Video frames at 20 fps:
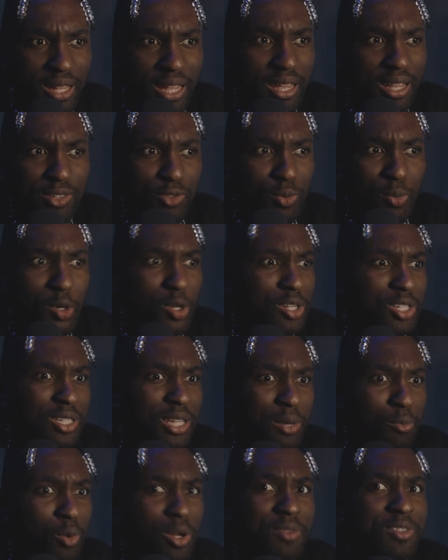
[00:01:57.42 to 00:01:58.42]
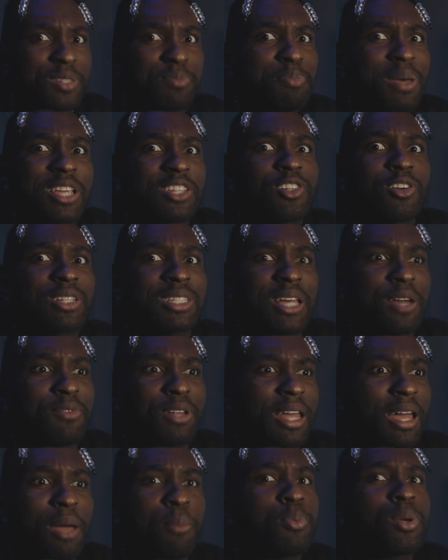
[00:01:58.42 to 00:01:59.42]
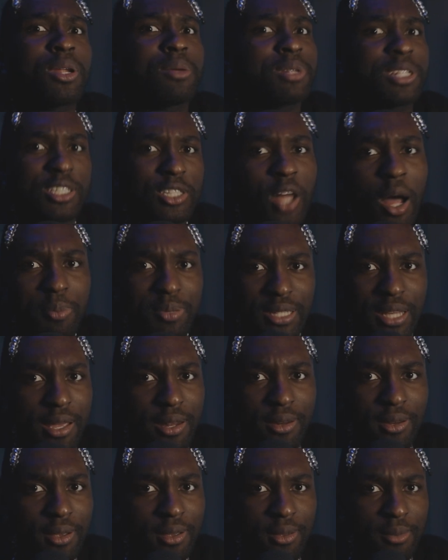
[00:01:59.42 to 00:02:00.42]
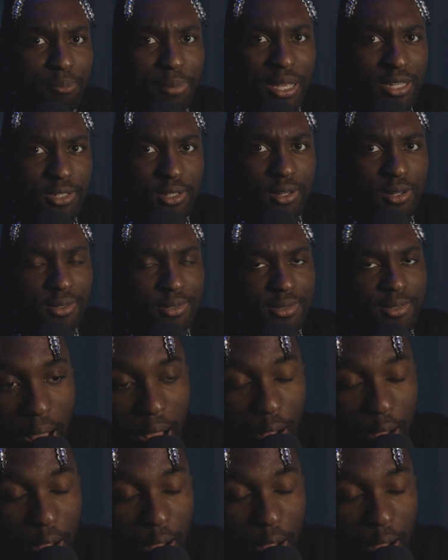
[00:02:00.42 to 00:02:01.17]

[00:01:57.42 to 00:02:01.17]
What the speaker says: Like, and Swim Good is like one of his best songs ever. Like, I put it in his top 10 best songs.